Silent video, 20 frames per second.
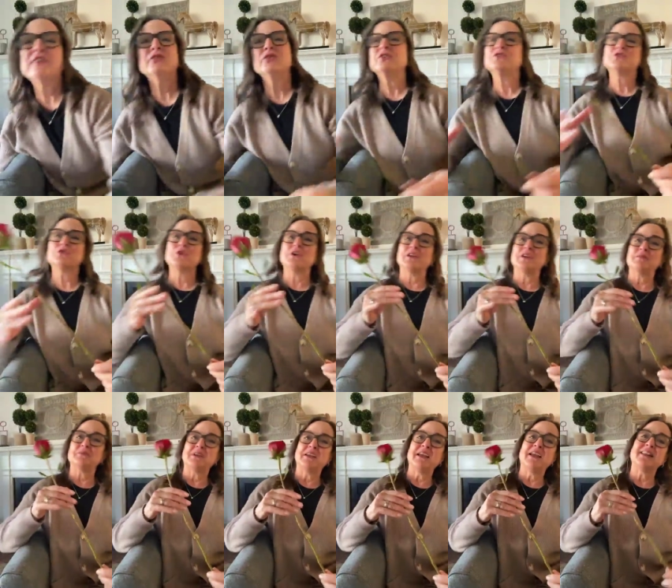Thanks for
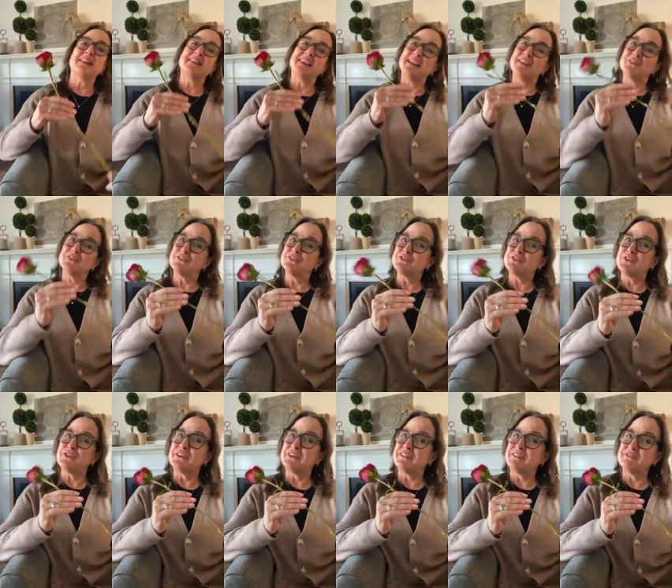joining me, and thanks for
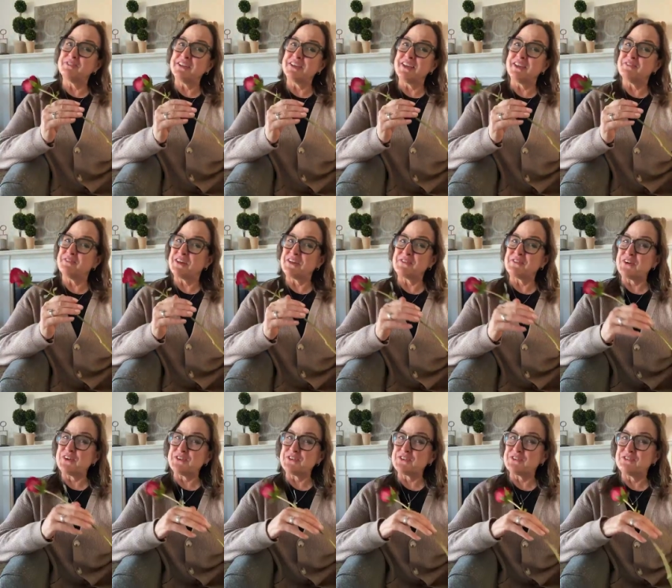joining me at my
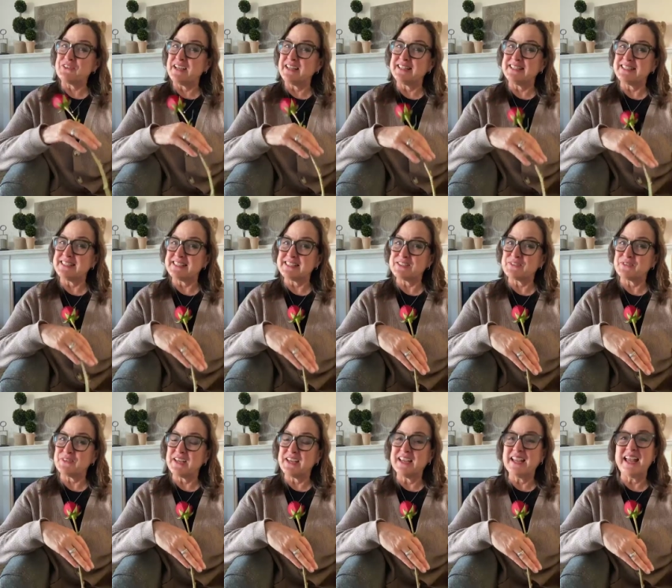Rose event this
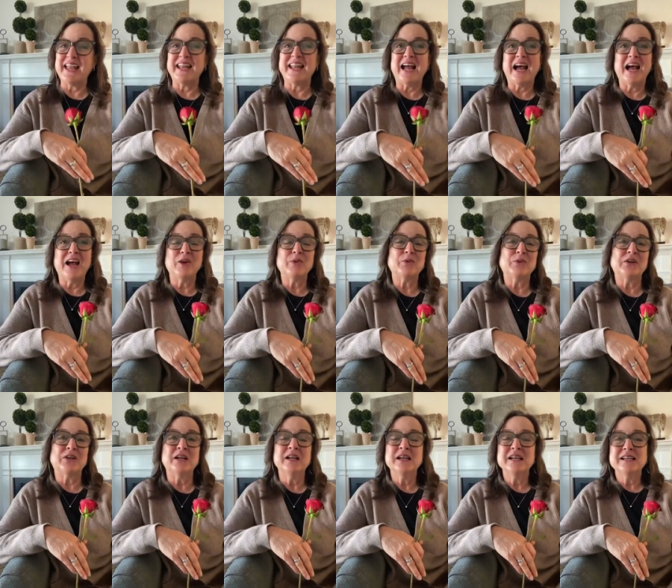week. And I
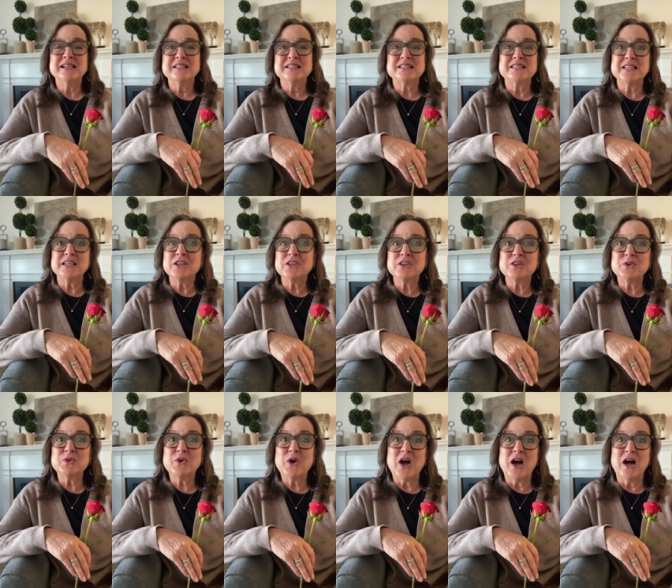will see
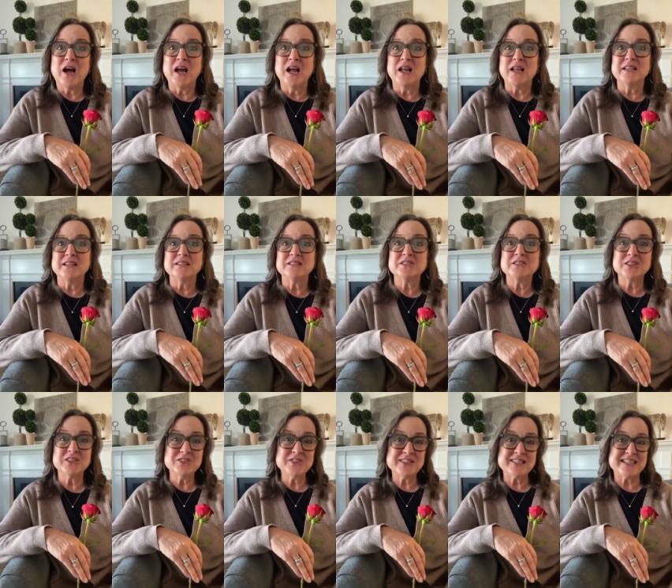you on
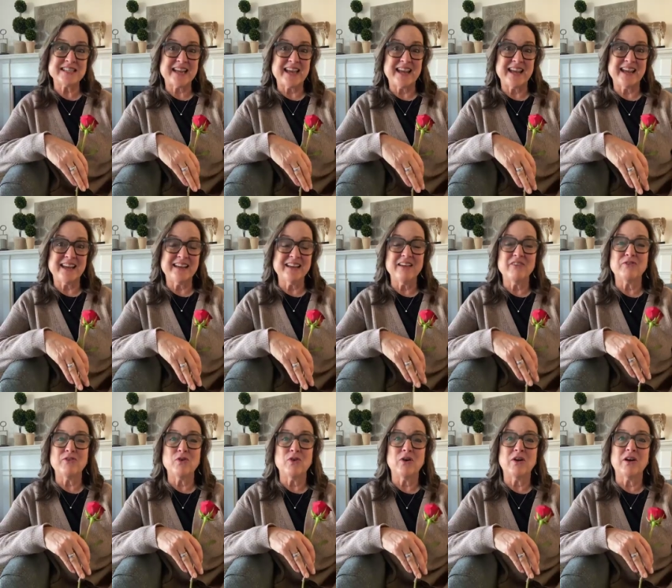Tuesday
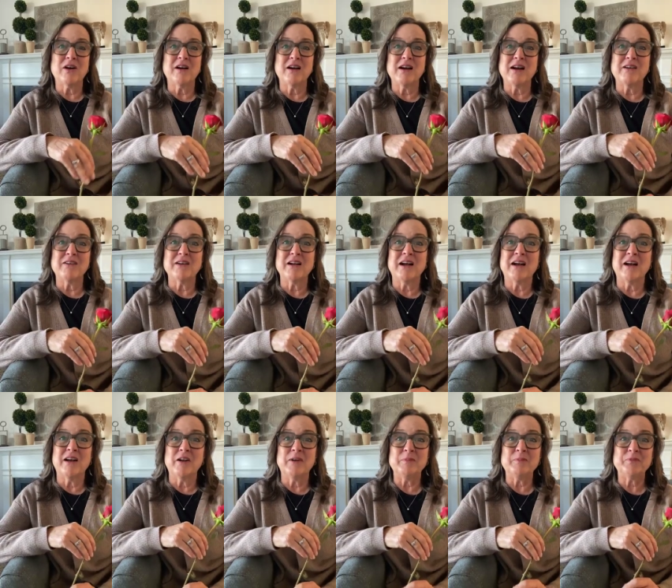for
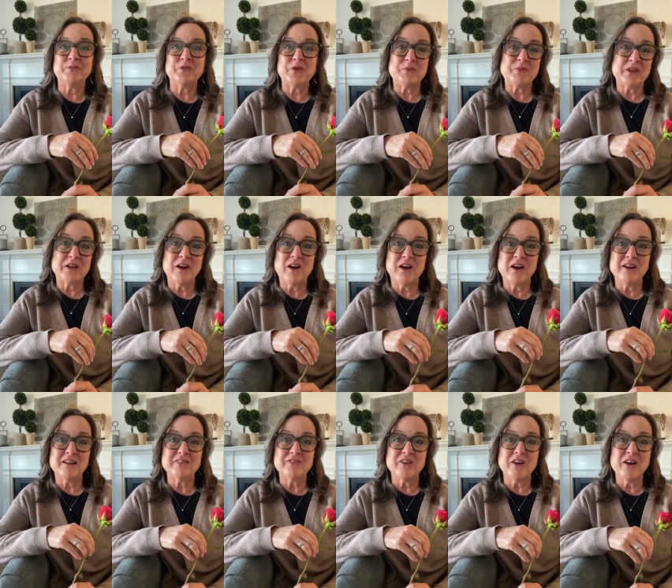From the
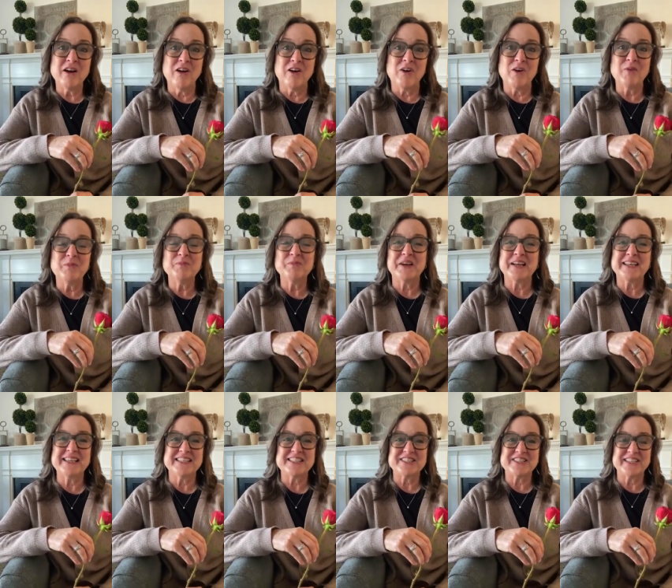Heart of Our Home, my
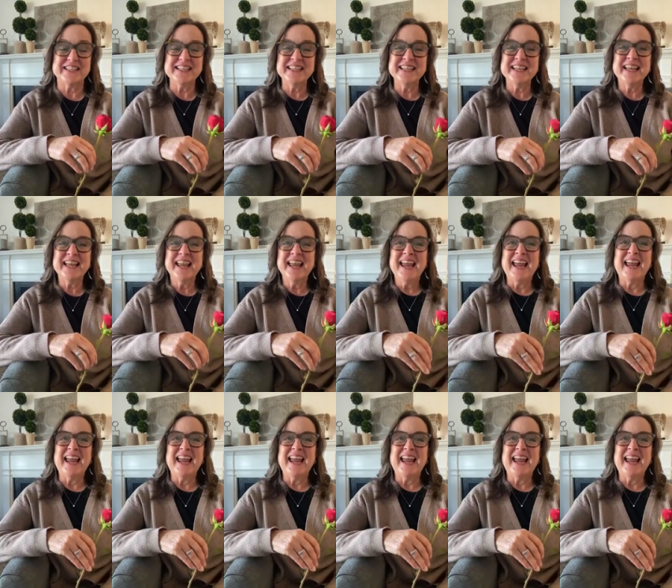kitchen.